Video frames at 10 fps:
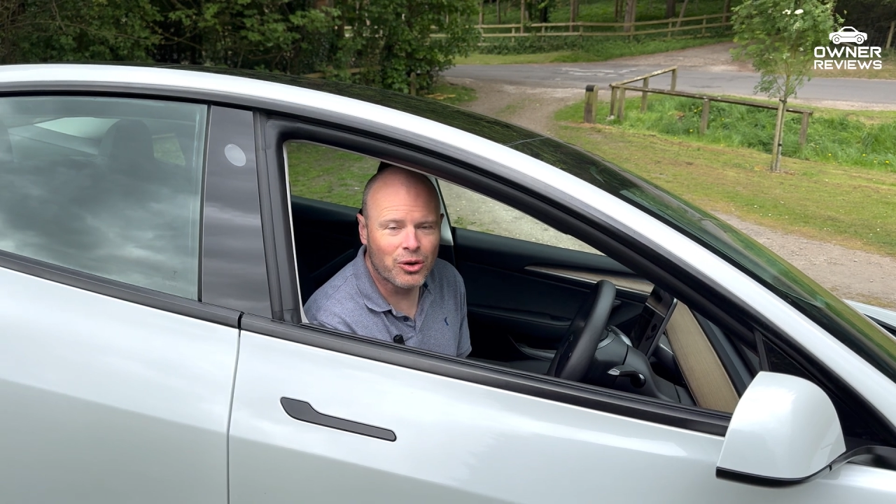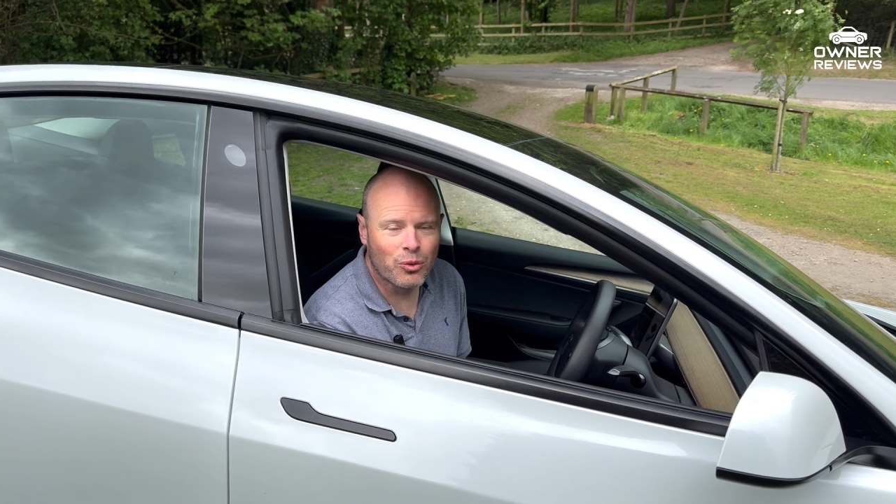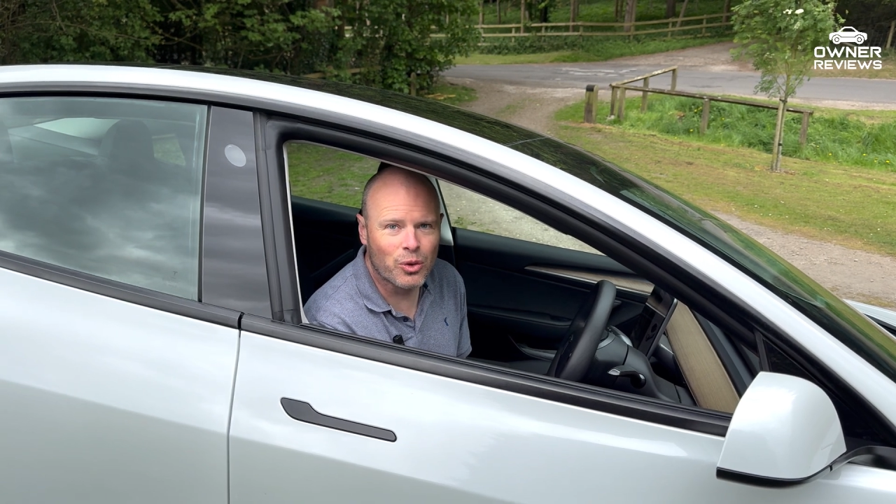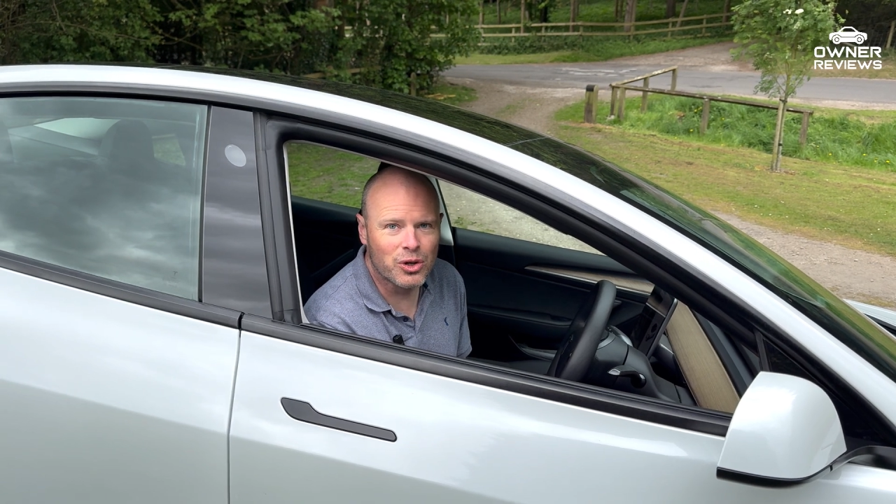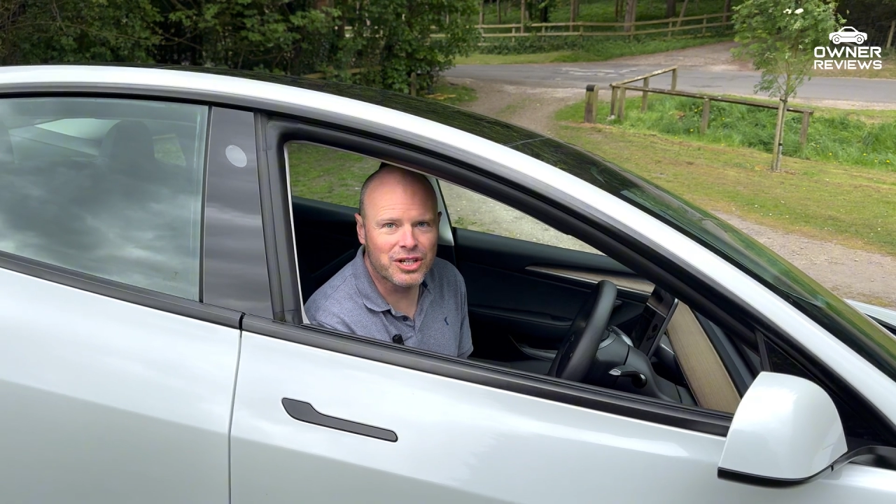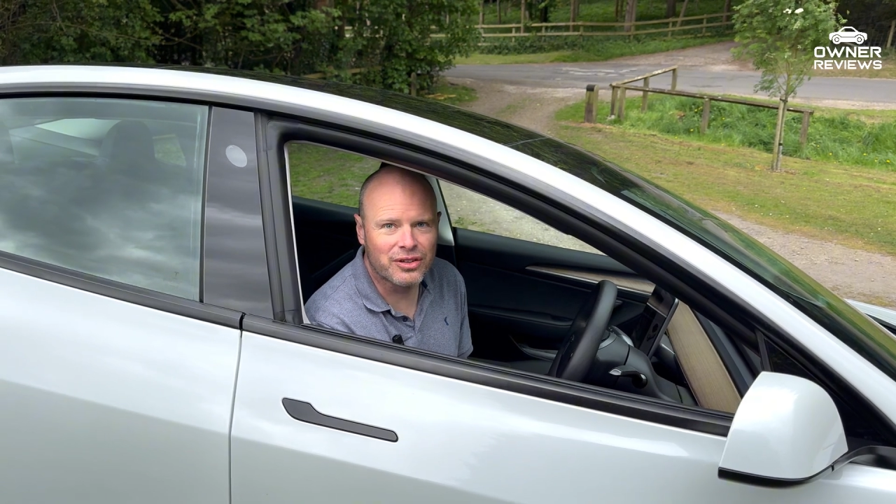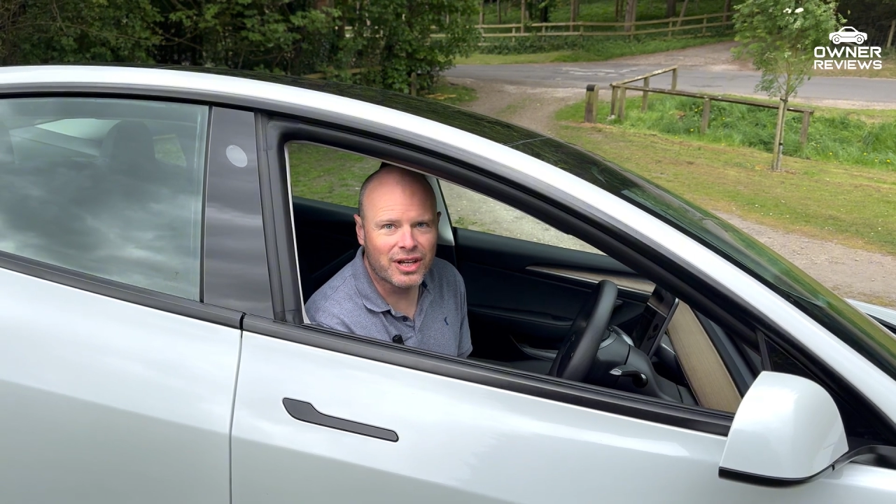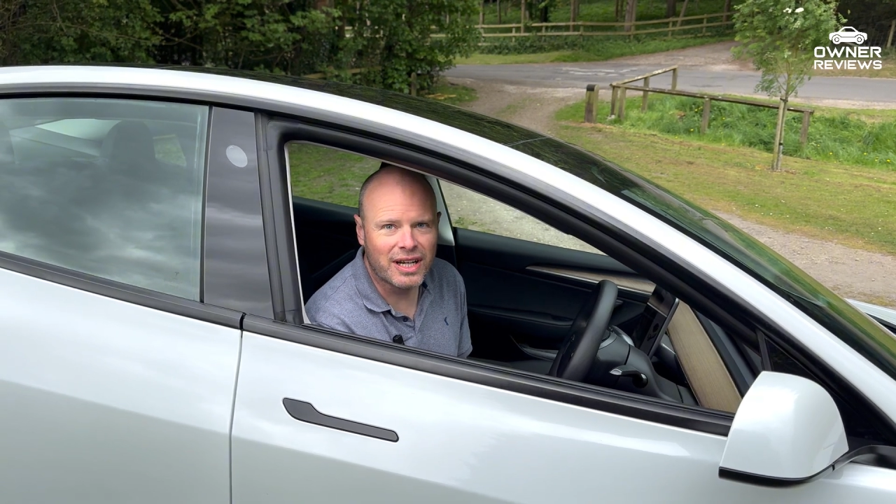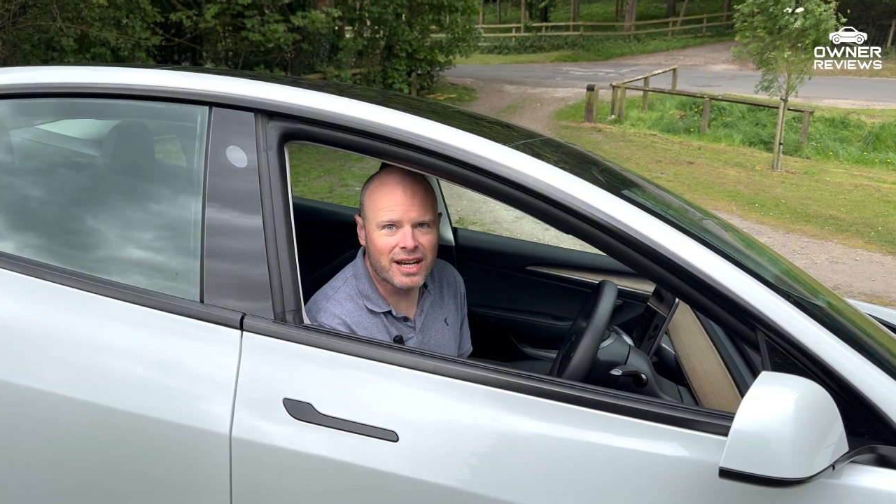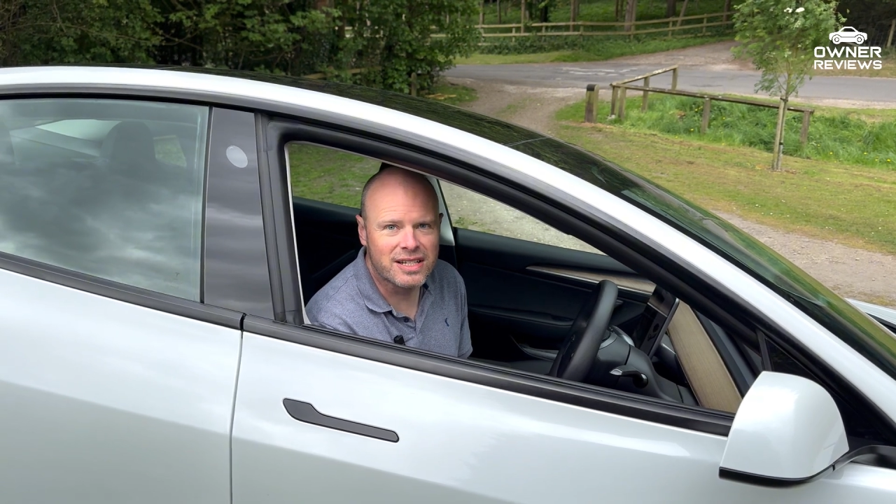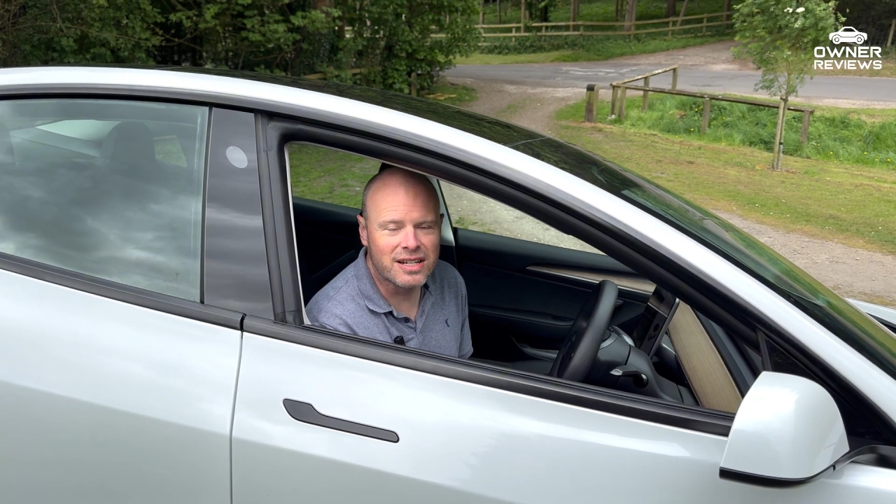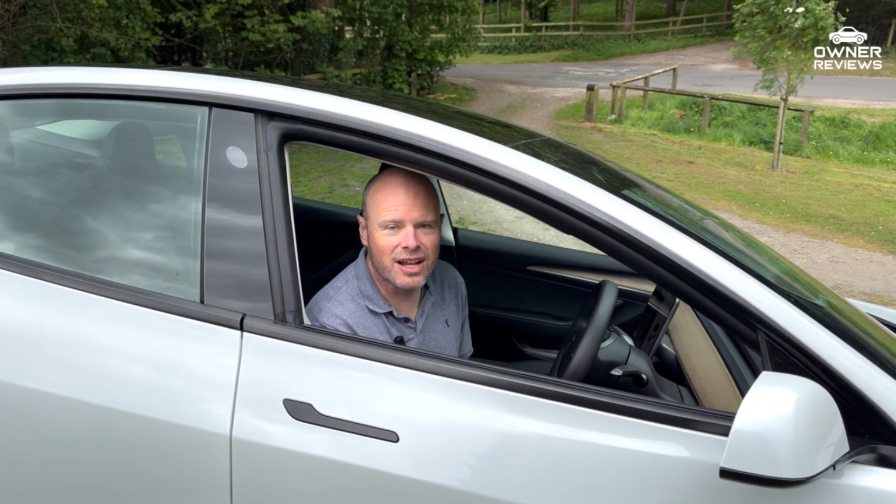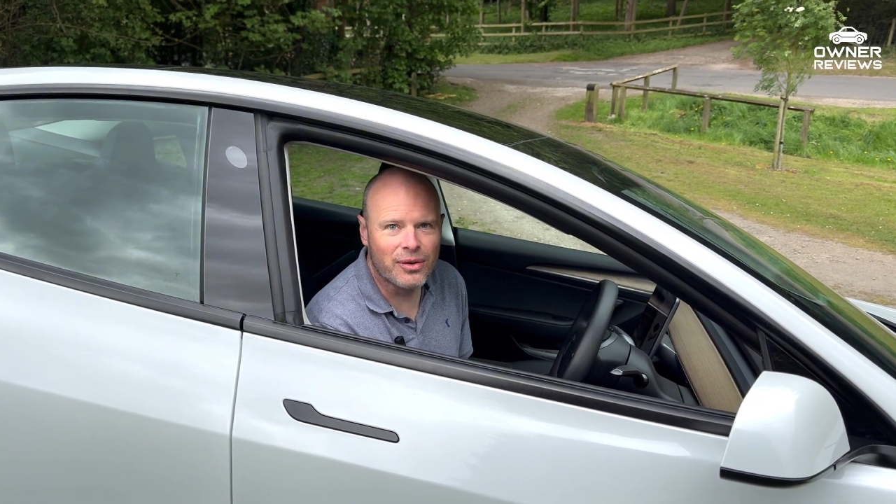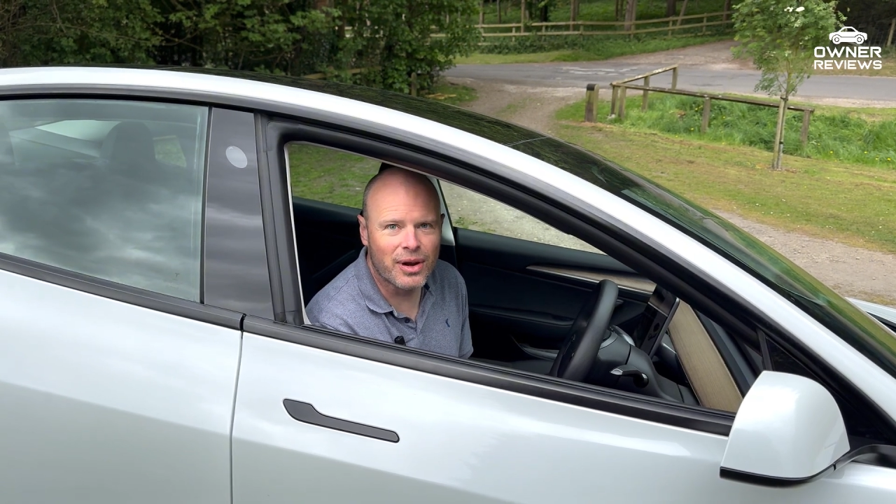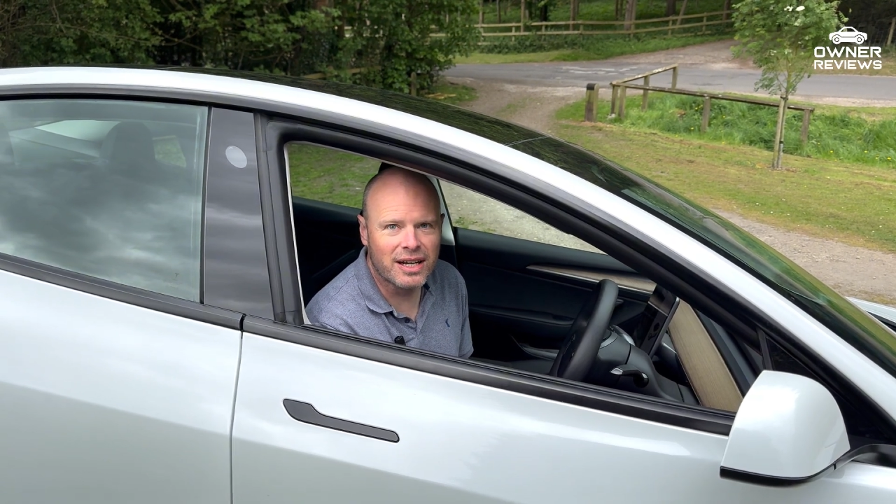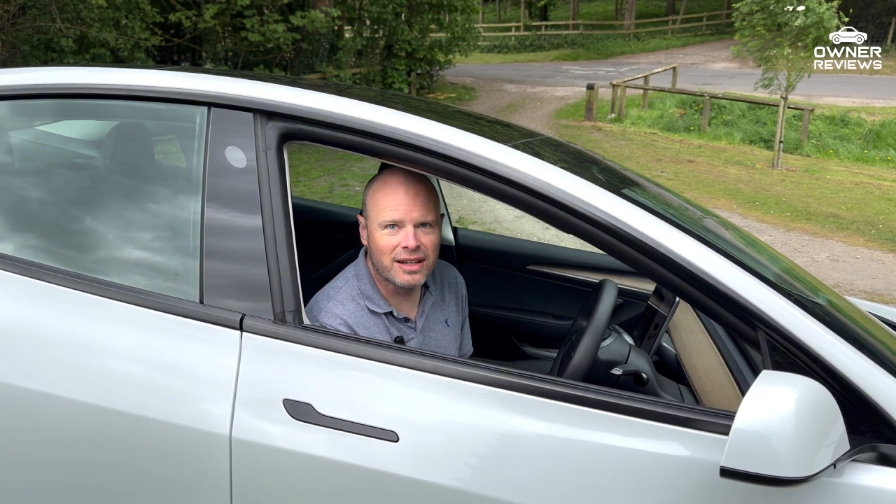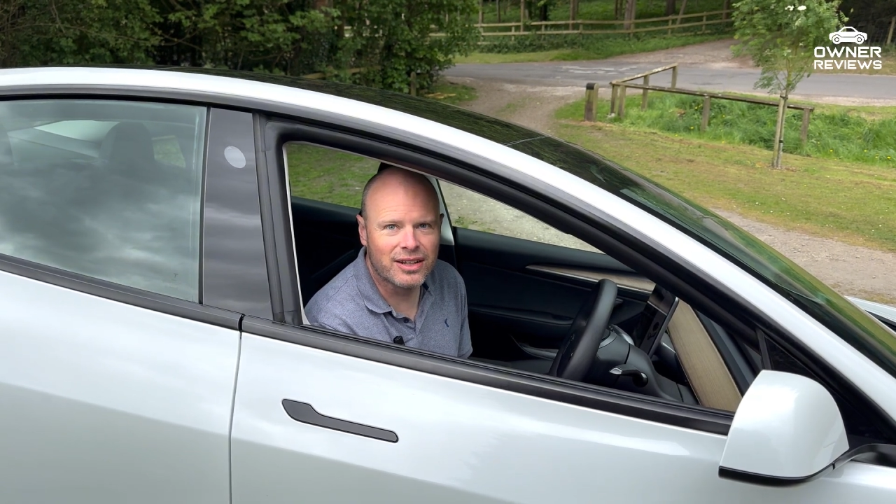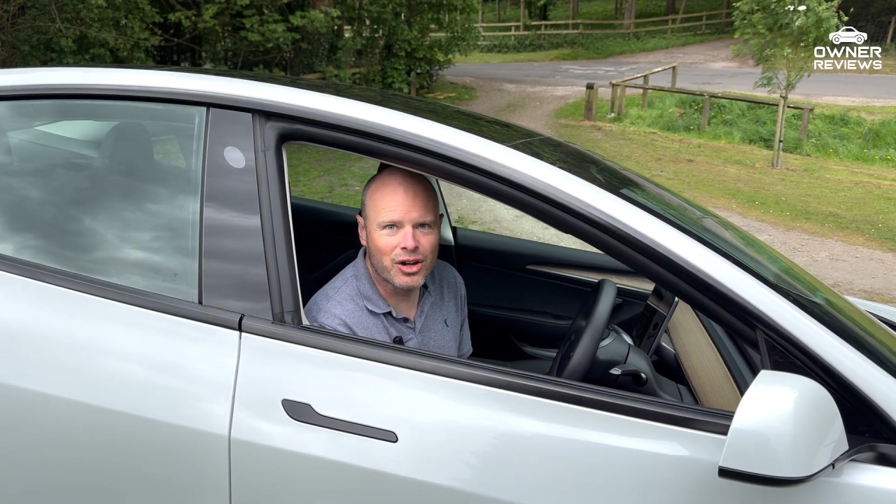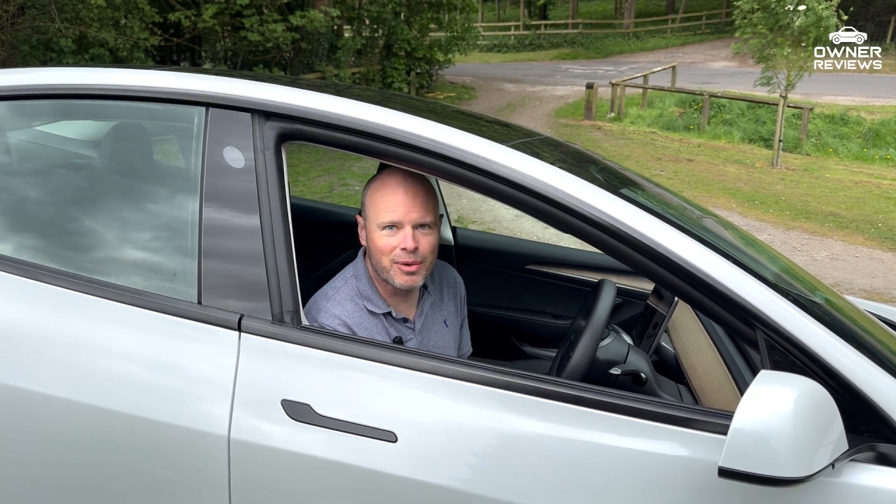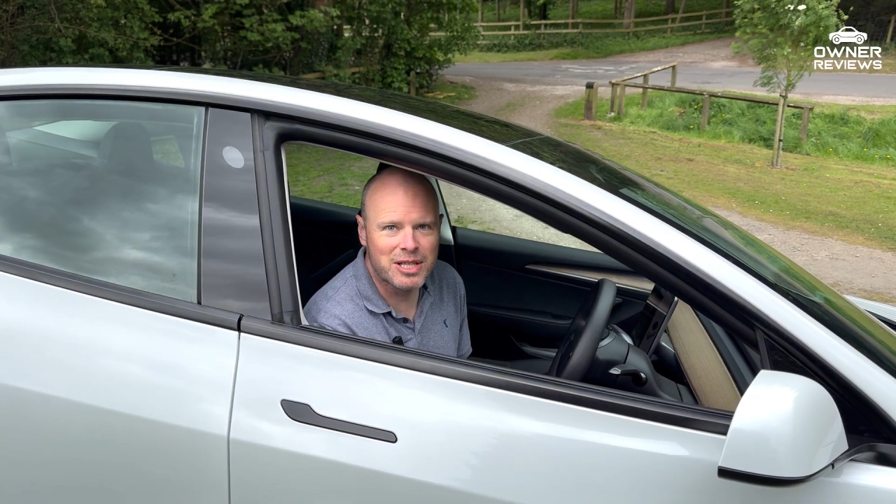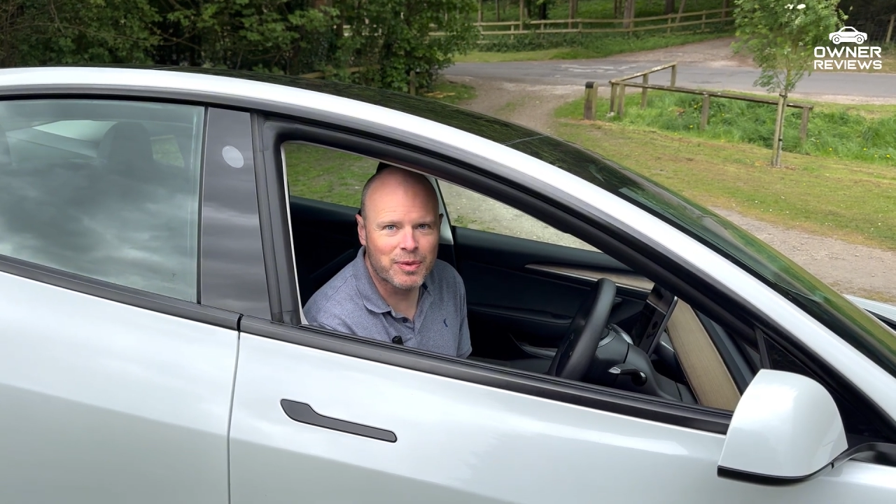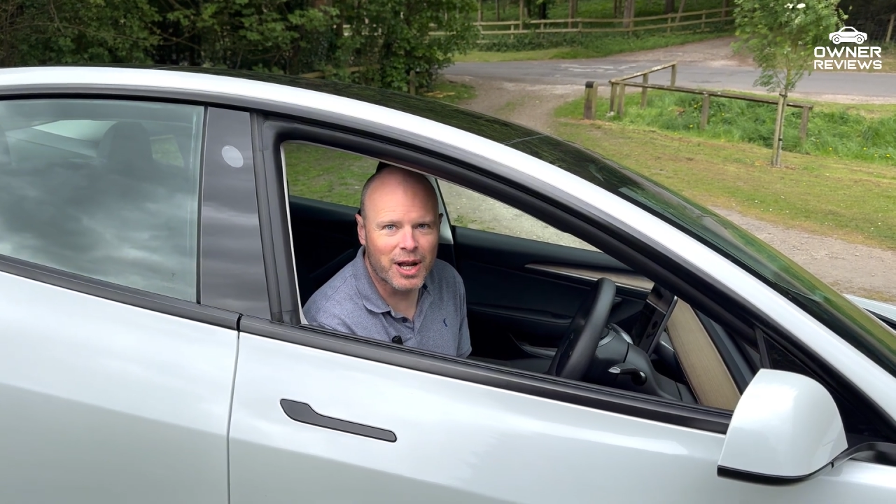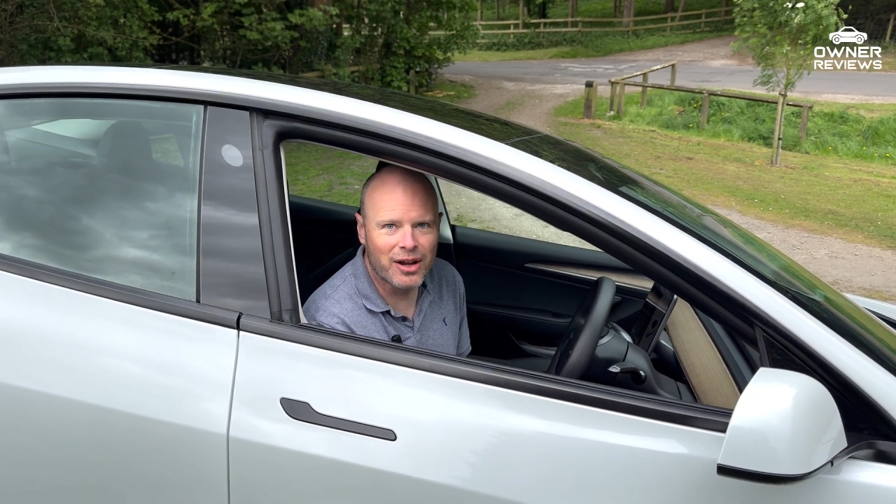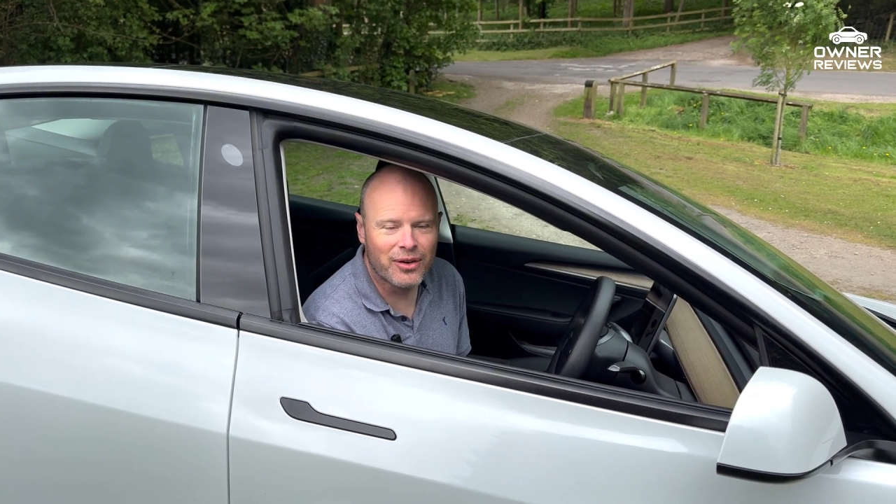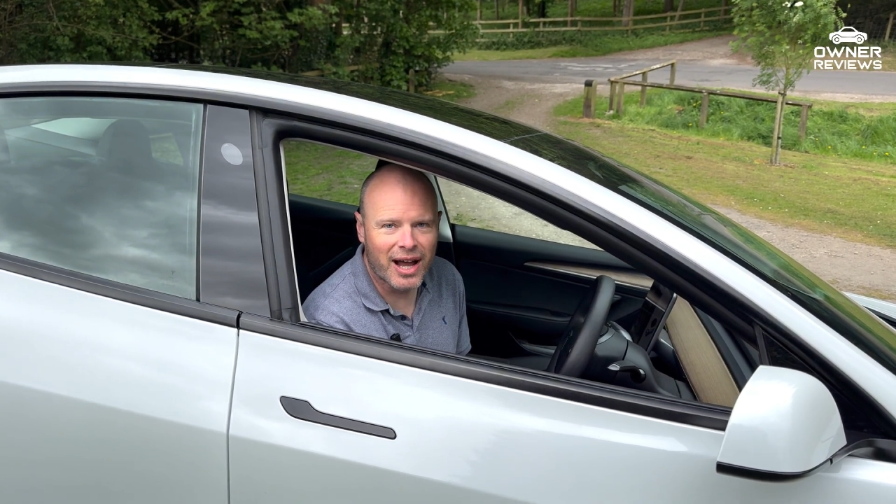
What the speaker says: What do you think? Let us know in the comments below,